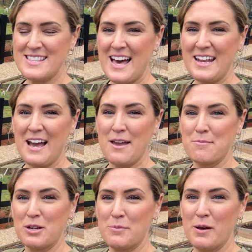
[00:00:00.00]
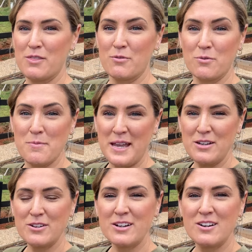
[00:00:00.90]
that I'm going to put the
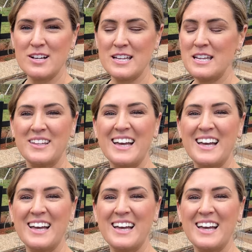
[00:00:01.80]
remainder on.